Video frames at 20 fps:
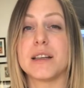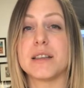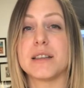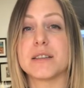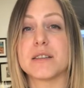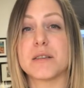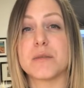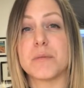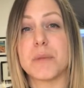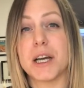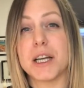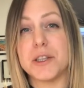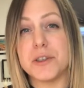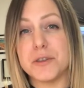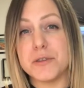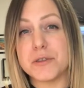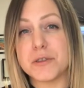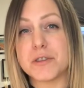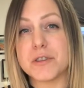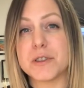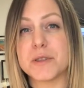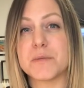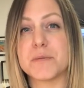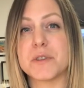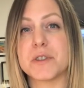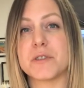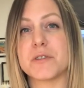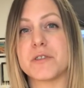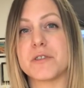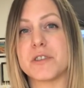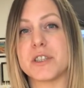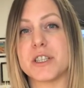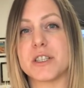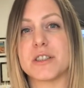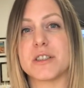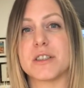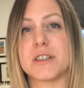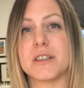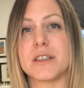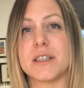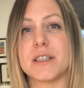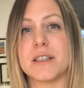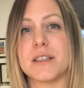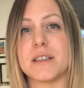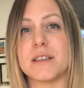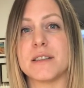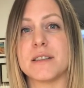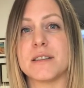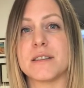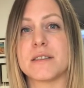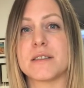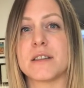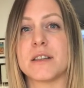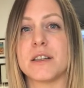So my new Christmas tradition is